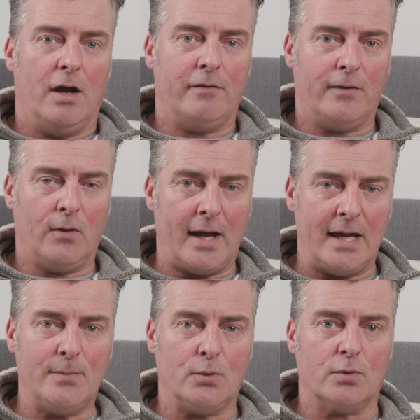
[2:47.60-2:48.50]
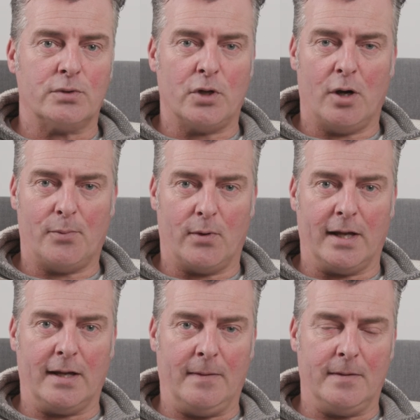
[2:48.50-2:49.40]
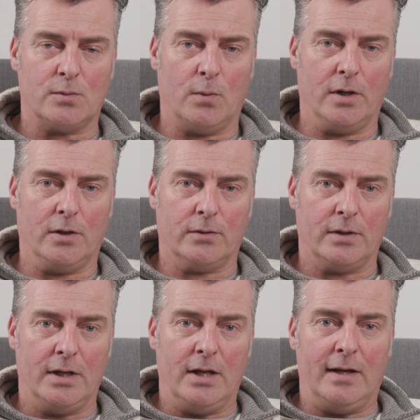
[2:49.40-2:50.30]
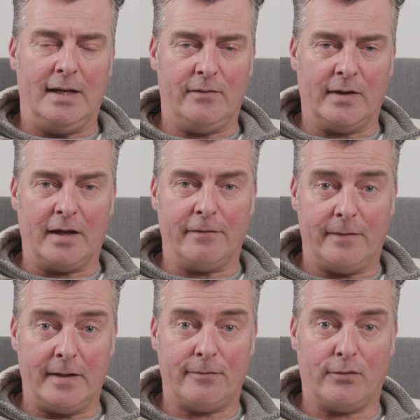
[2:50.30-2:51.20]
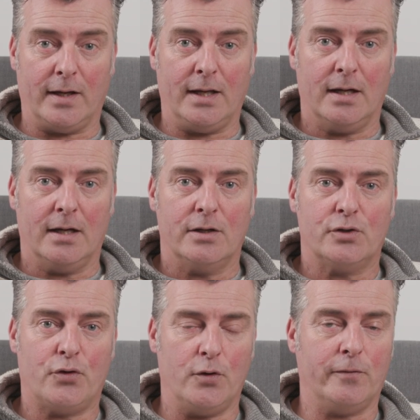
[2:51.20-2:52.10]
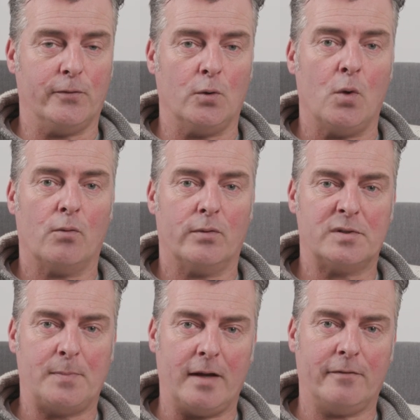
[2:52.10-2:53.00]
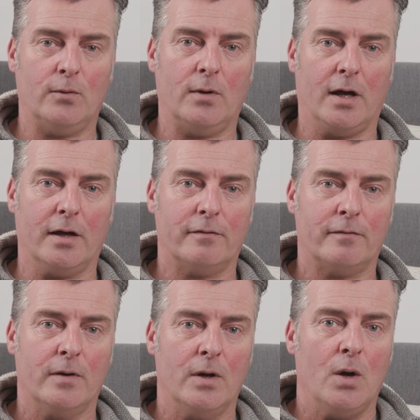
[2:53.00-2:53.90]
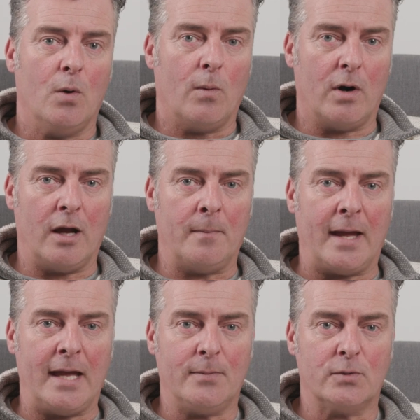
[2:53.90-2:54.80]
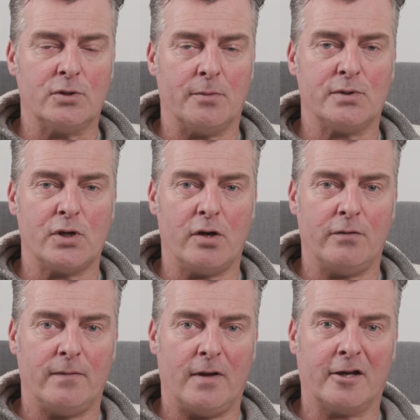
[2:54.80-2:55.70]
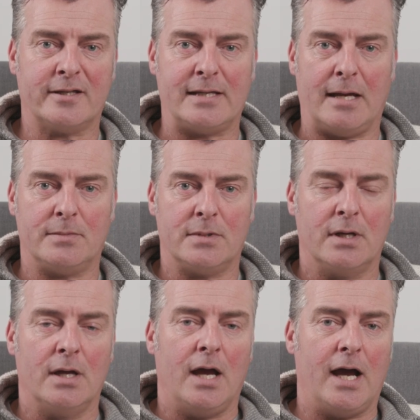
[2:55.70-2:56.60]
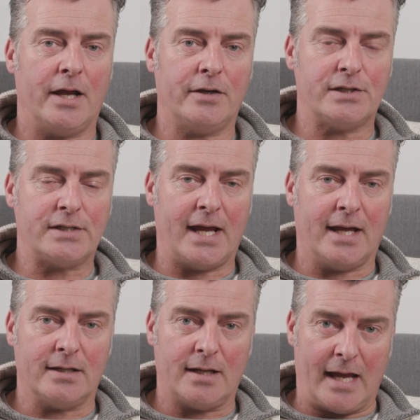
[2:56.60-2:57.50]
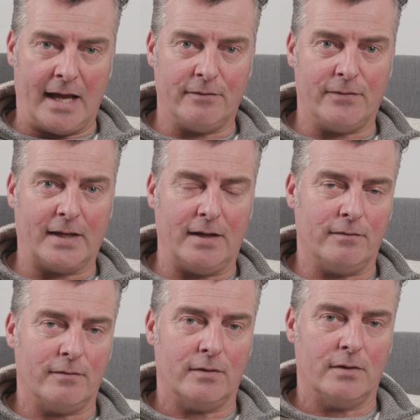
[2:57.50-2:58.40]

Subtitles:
I feel able to operate in this world, living a fear-free, truthful, respectful life where I am able to observe, accept, understand, and forgive.